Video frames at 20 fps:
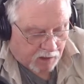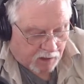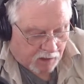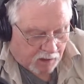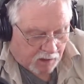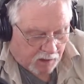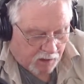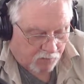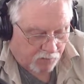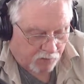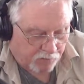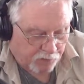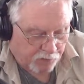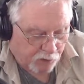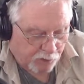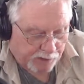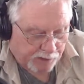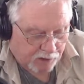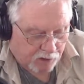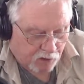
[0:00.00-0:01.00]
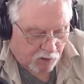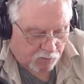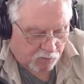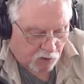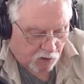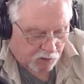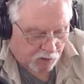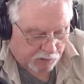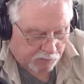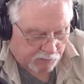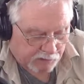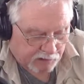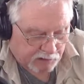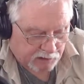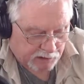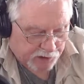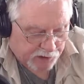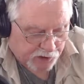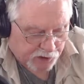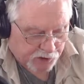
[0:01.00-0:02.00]
of reviewing and overhauling
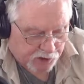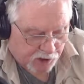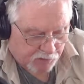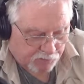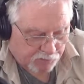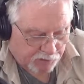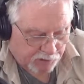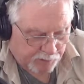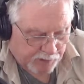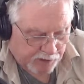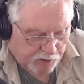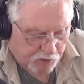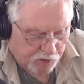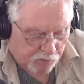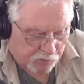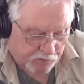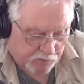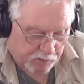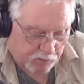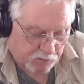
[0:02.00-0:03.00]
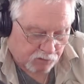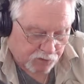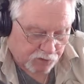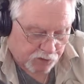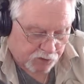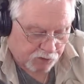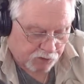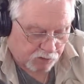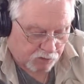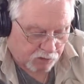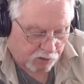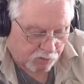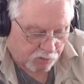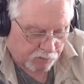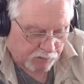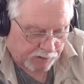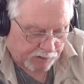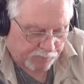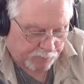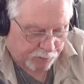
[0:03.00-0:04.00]
regulations governing major federal student loan
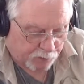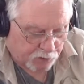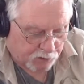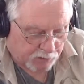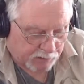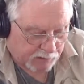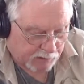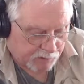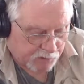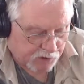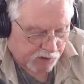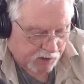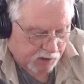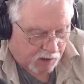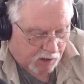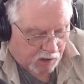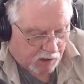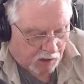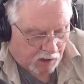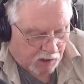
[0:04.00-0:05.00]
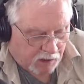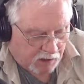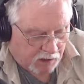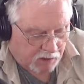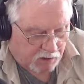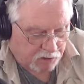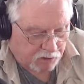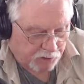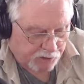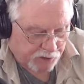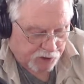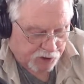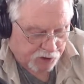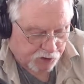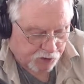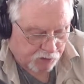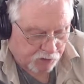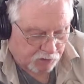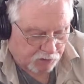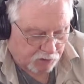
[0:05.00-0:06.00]
relief programs, including
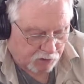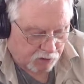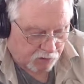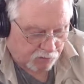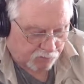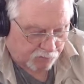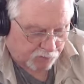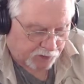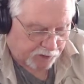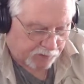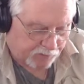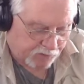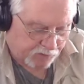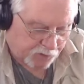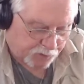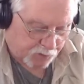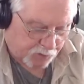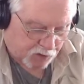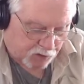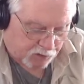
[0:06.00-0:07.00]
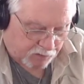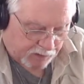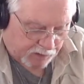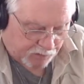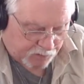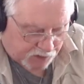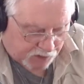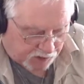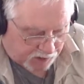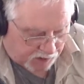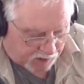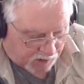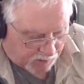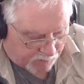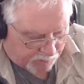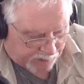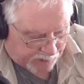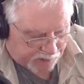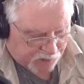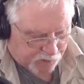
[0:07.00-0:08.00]
student loan forgiveness programs and
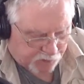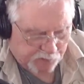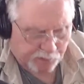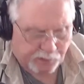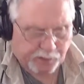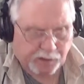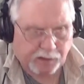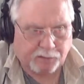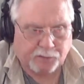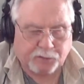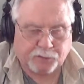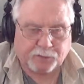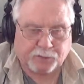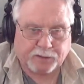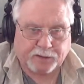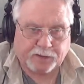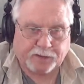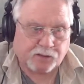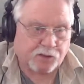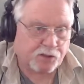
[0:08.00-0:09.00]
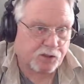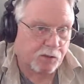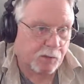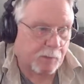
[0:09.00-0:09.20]
income-based repayment plans.